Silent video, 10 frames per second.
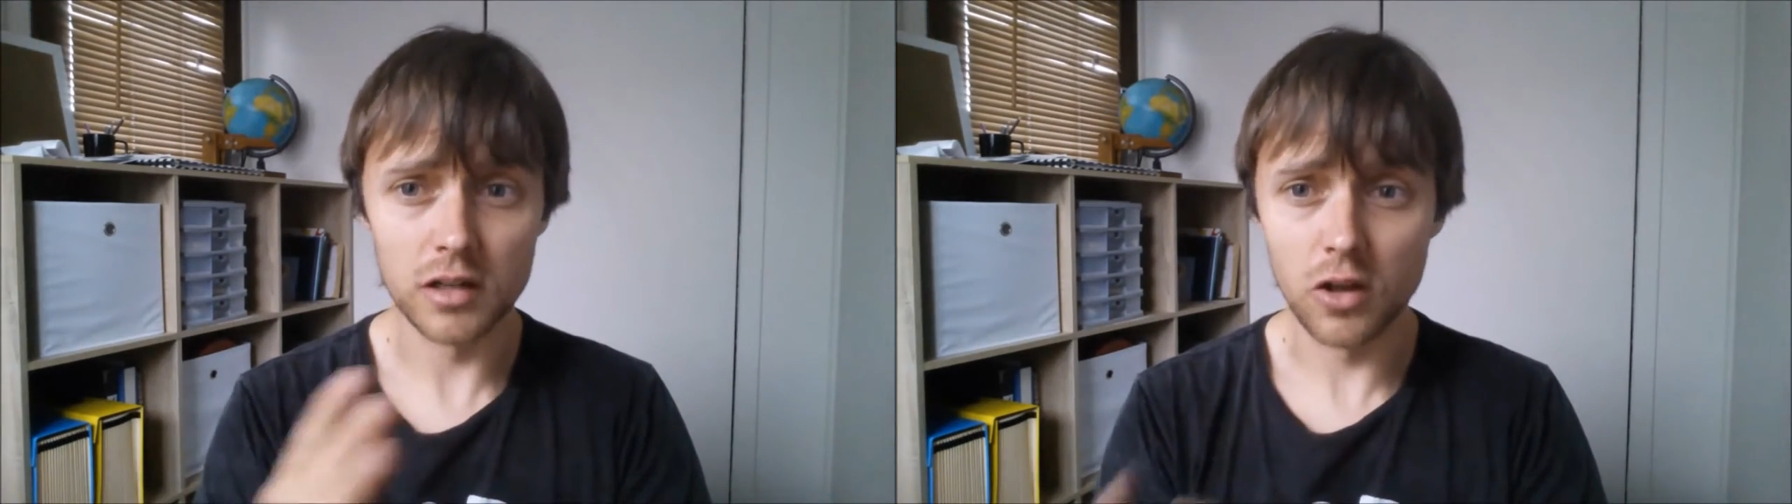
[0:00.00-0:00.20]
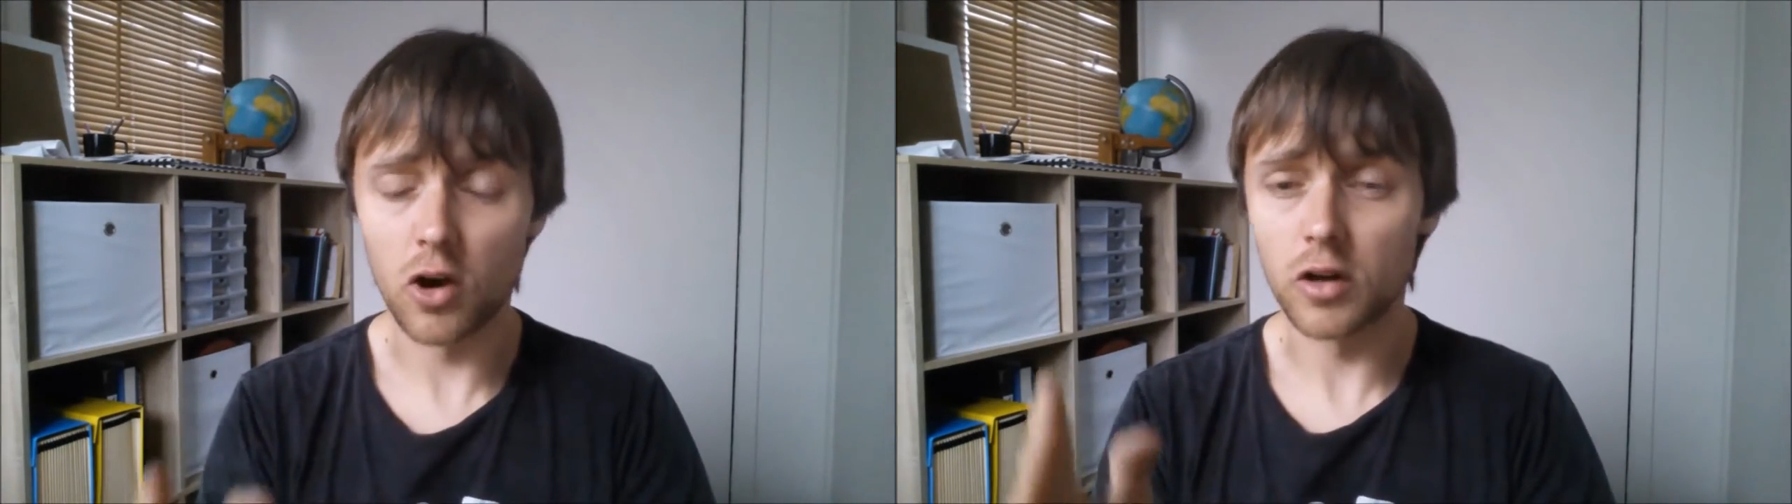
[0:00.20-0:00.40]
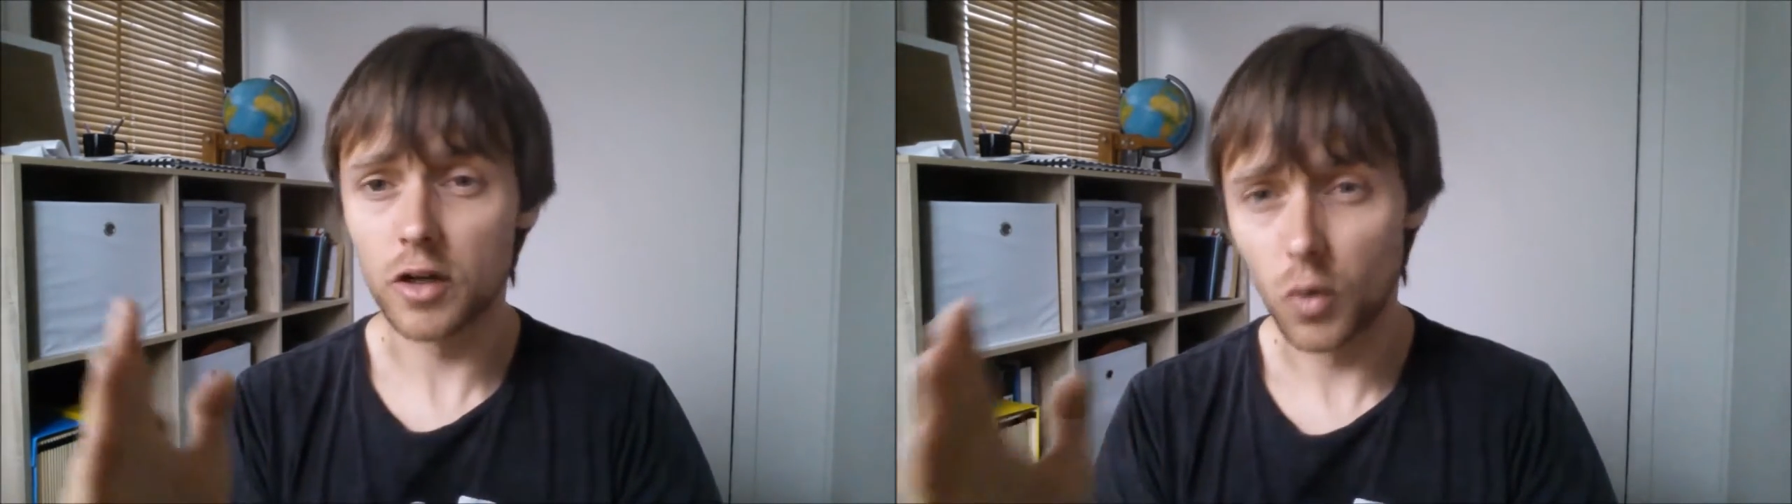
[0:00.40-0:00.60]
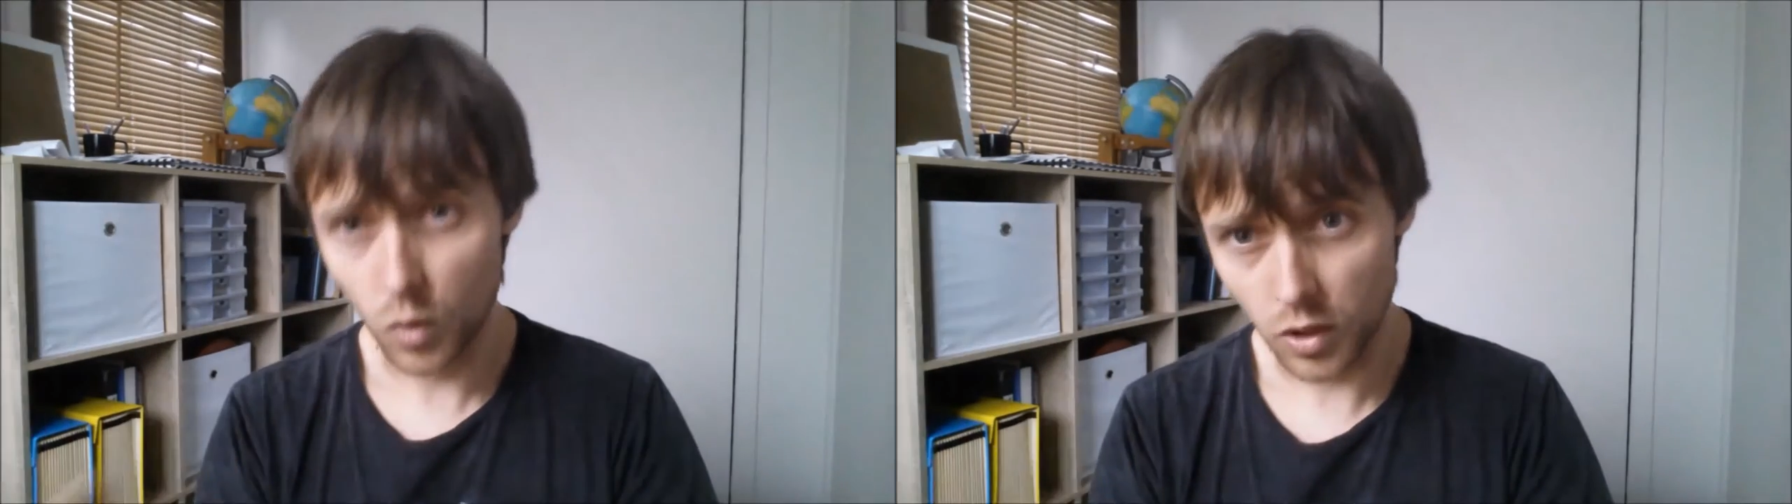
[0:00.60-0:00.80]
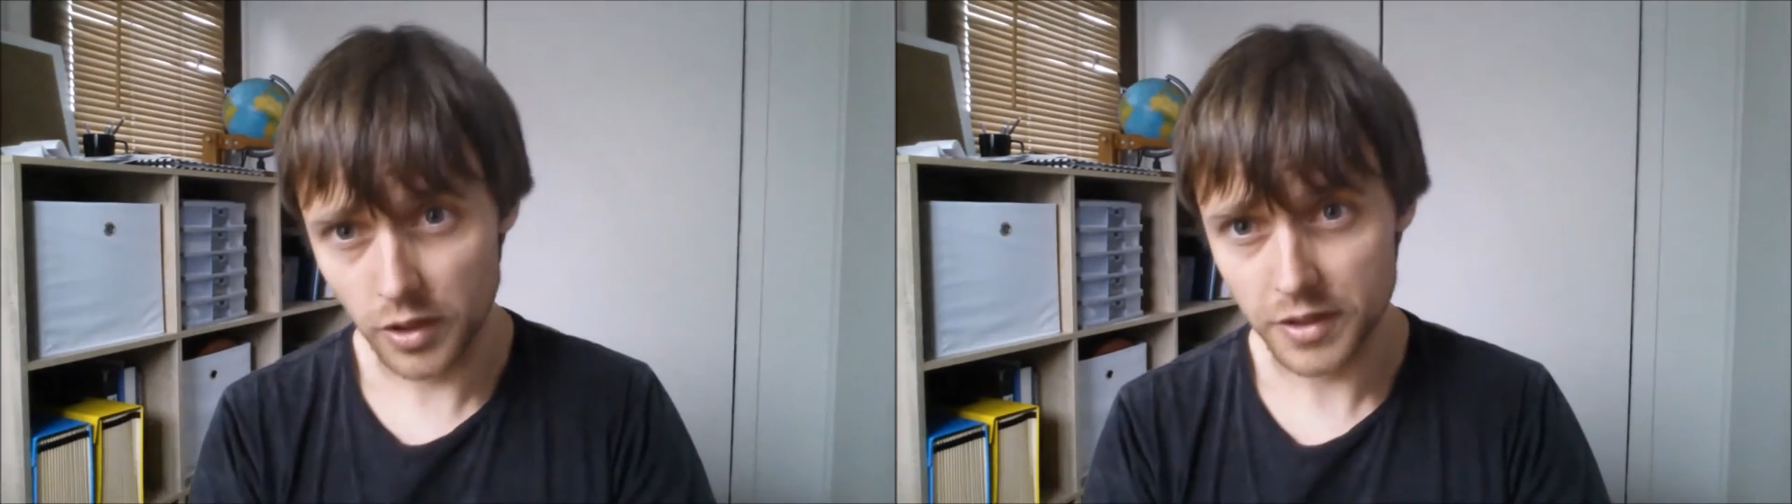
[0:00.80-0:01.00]
lot
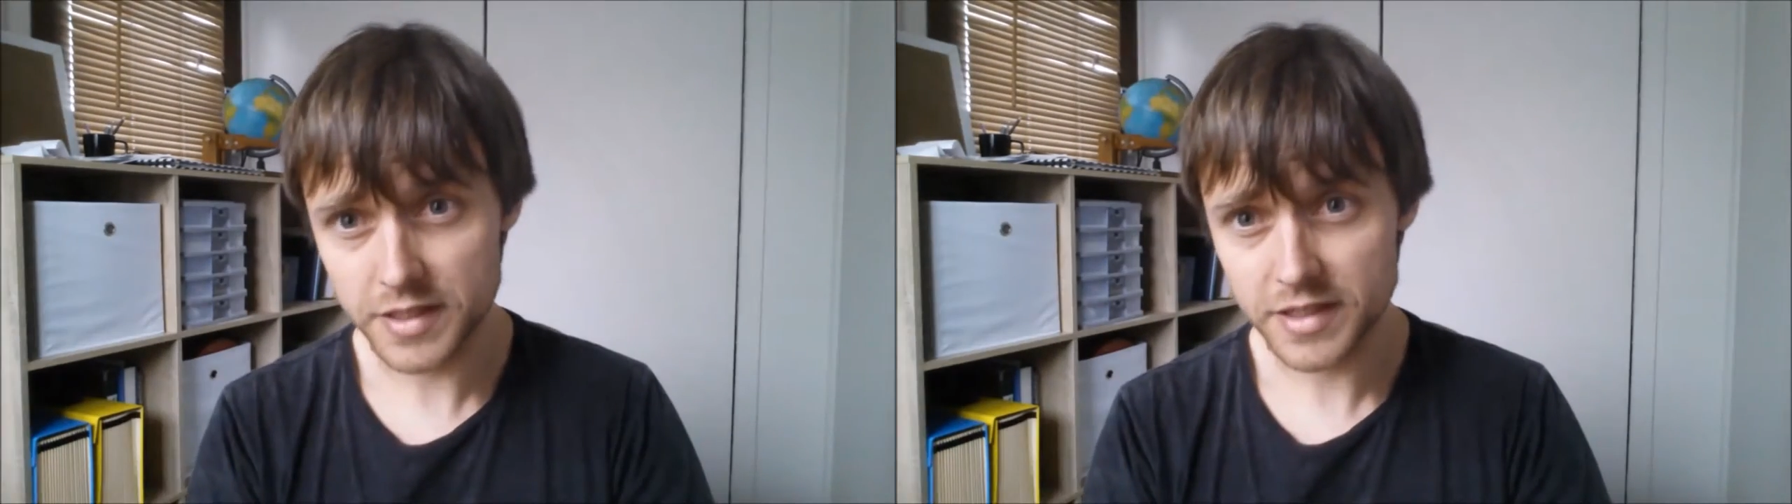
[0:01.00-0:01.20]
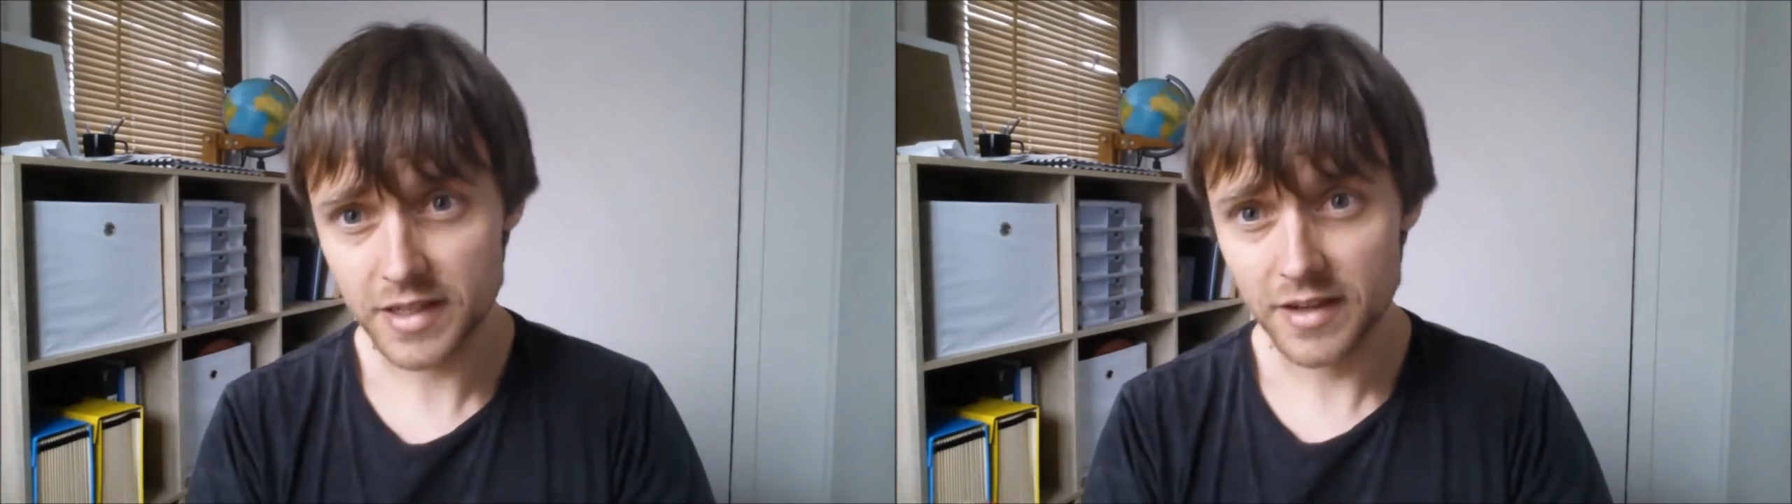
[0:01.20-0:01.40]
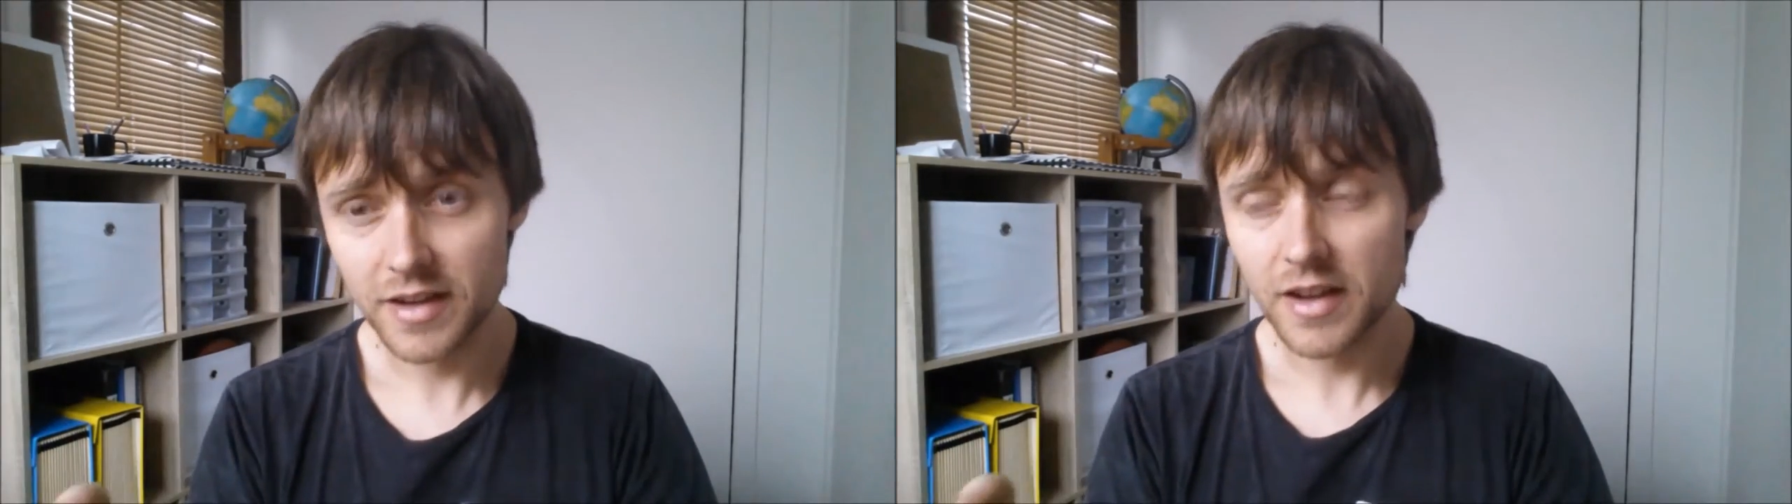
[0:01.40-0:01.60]
worse